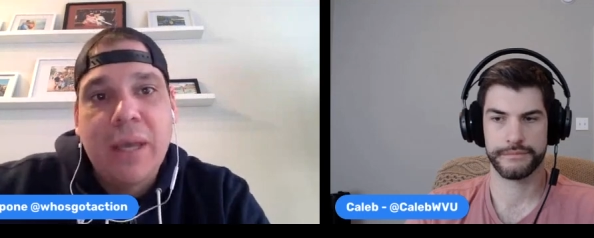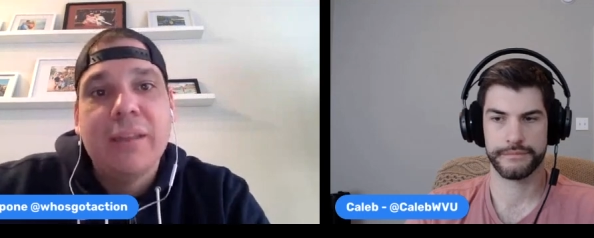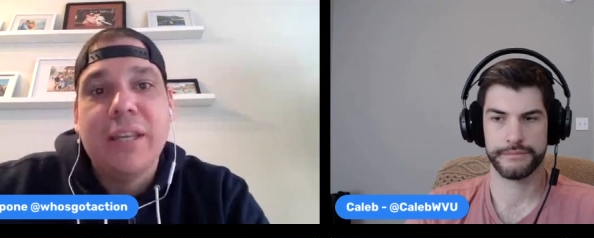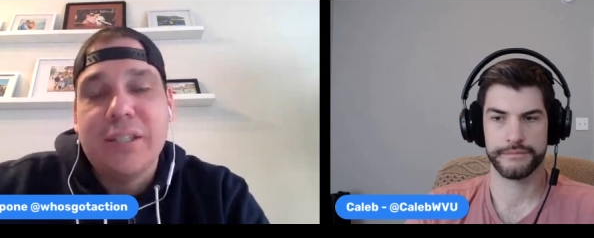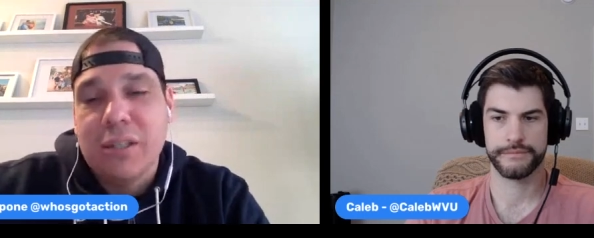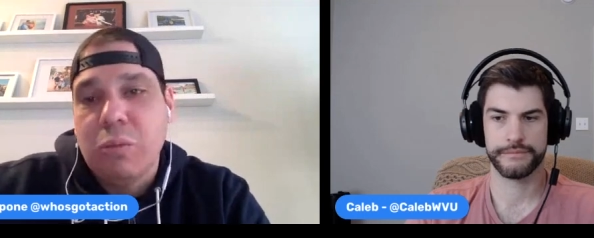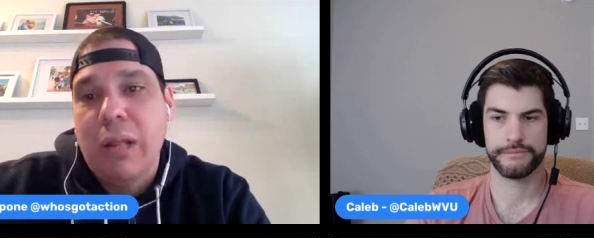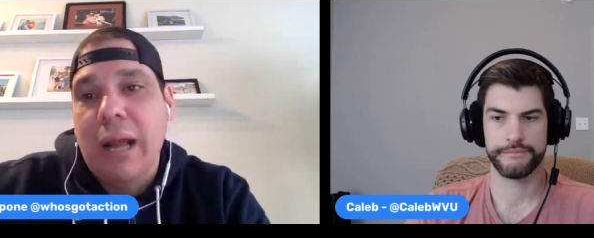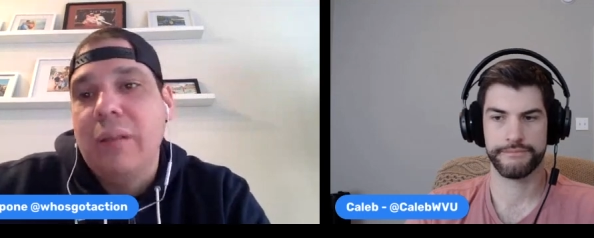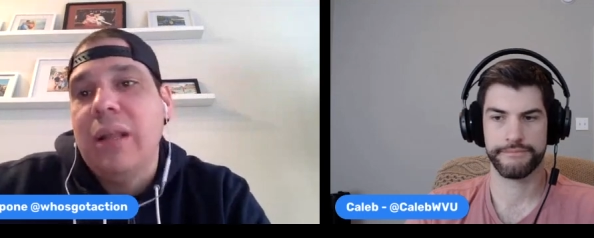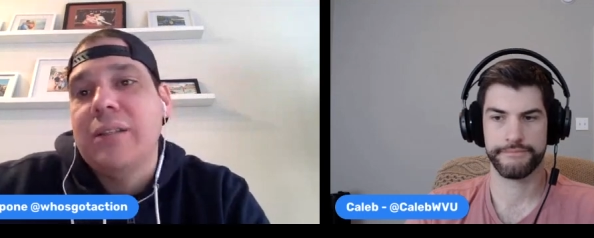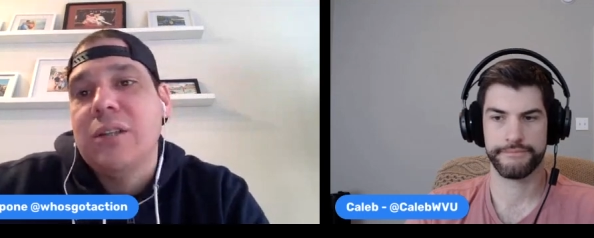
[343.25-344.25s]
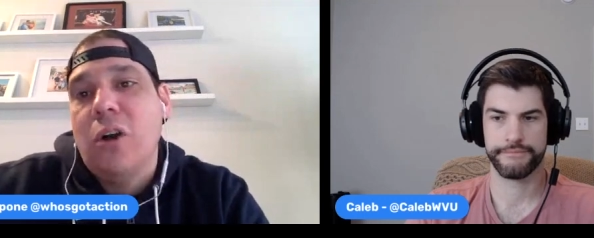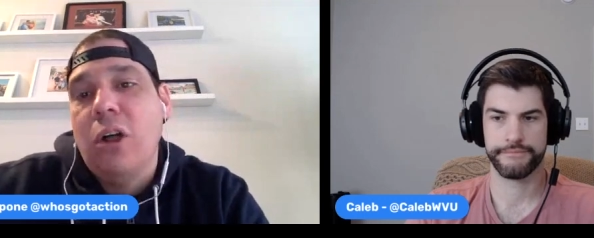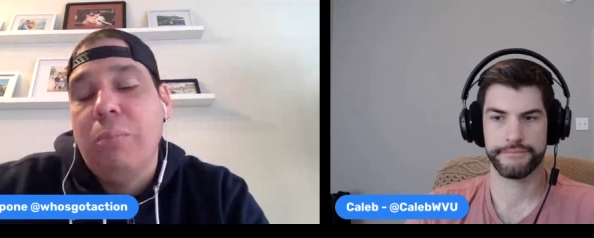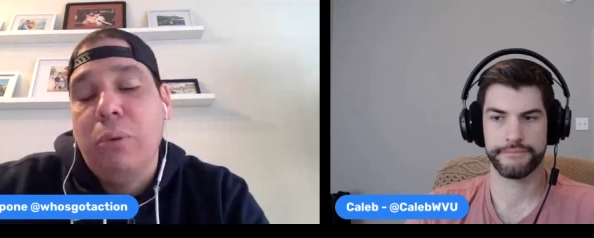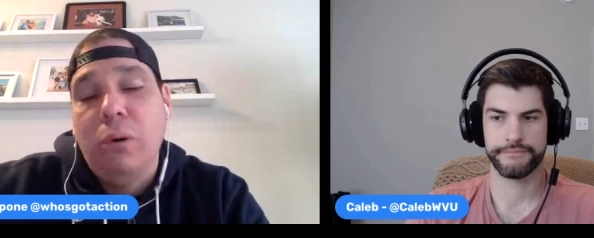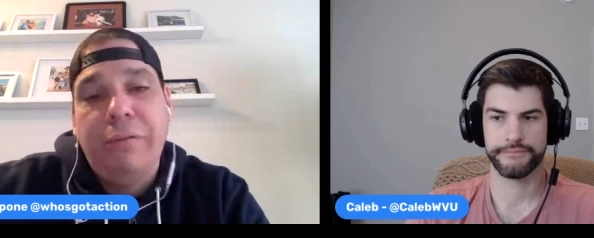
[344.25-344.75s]
Speaker 1: This is what I like to call
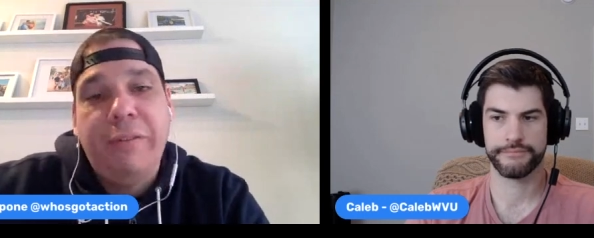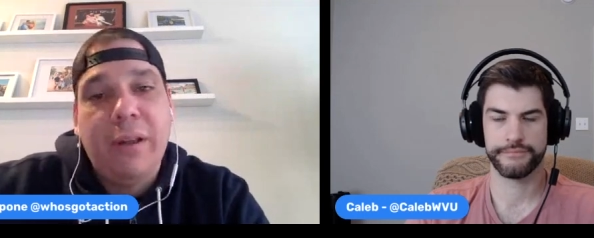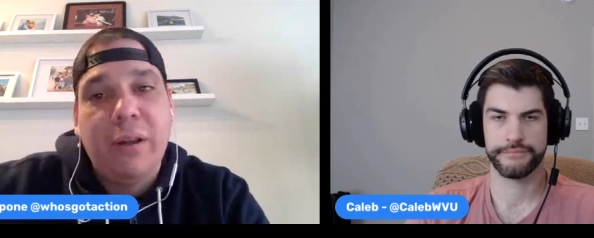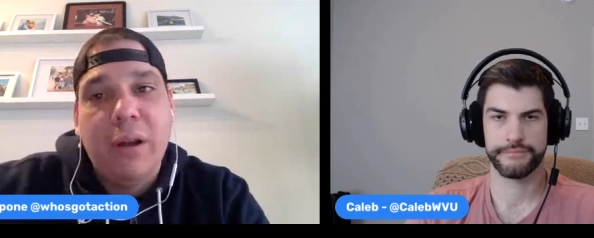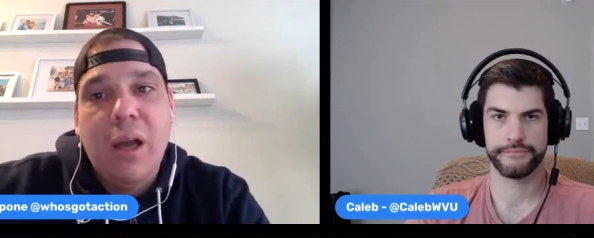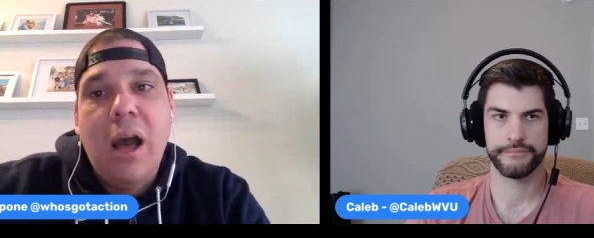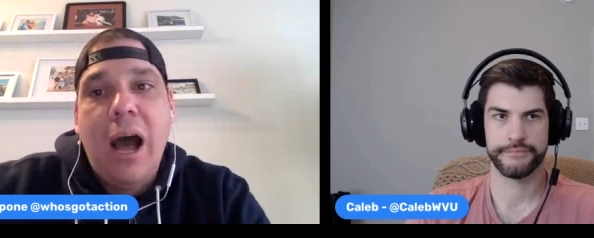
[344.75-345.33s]
a pool filler.